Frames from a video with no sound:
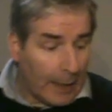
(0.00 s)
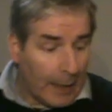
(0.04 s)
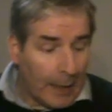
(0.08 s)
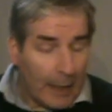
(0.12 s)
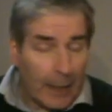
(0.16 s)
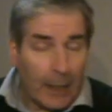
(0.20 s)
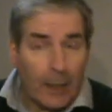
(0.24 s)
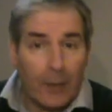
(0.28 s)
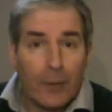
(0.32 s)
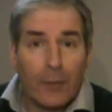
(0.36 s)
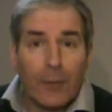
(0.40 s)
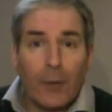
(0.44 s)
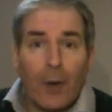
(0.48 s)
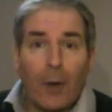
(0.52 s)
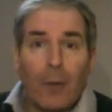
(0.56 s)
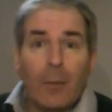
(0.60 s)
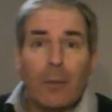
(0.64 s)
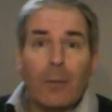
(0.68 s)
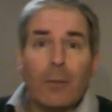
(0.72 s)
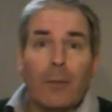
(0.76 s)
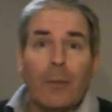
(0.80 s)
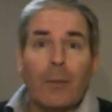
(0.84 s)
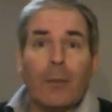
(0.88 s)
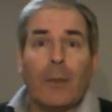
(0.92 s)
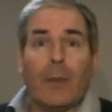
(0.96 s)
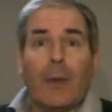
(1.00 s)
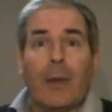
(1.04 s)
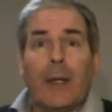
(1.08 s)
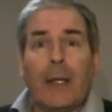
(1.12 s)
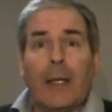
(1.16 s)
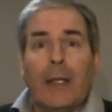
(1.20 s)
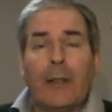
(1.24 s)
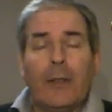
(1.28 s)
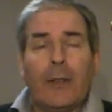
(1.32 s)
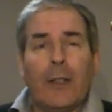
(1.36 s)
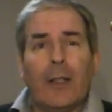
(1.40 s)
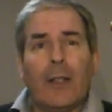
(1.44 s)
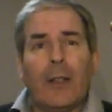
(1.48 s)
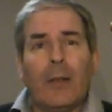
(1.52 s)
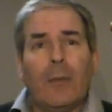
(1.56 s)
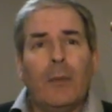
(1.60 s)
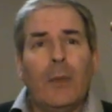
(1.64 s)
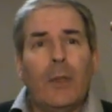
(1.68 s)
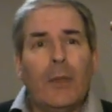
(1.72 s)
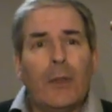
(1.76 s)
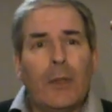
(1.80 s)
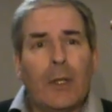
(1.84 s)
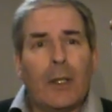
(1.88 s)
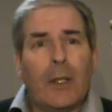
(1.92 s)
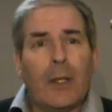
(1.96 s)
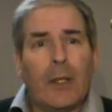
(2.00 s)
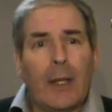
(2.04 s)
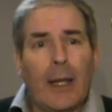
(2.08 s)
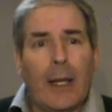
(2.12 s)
He's in a music